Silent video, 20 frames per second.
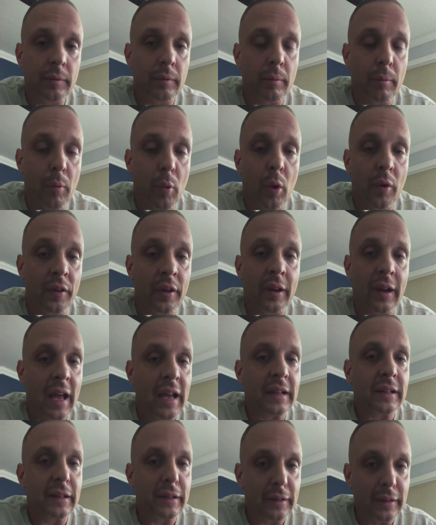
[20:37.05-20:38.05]
more than
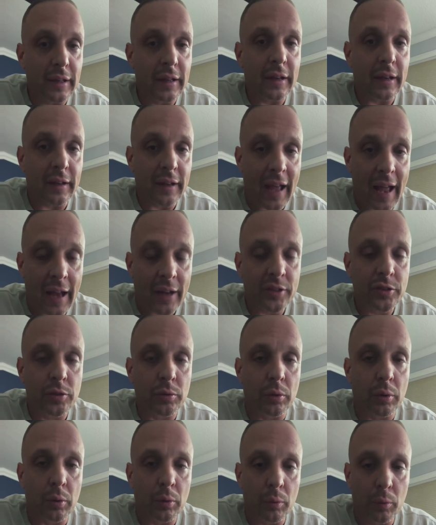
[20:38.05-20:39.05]
likely need an
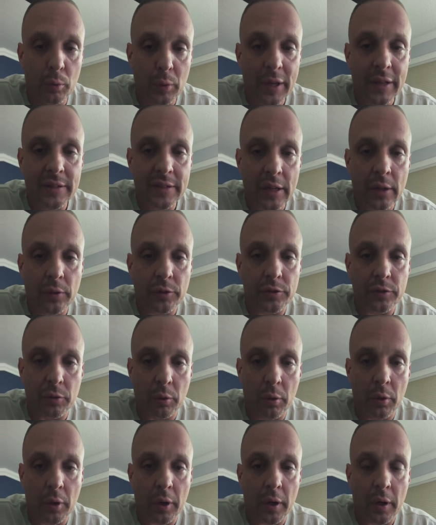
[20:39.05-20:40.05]
actual retail
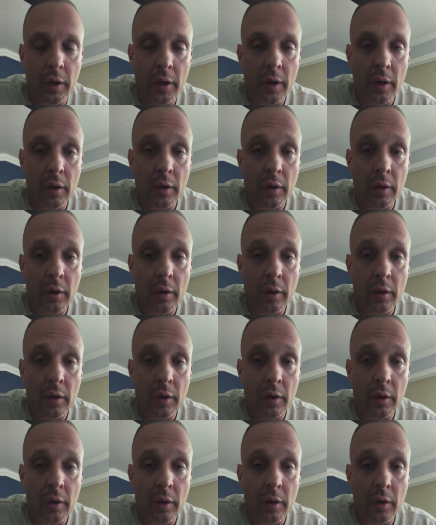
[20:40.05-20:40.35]
store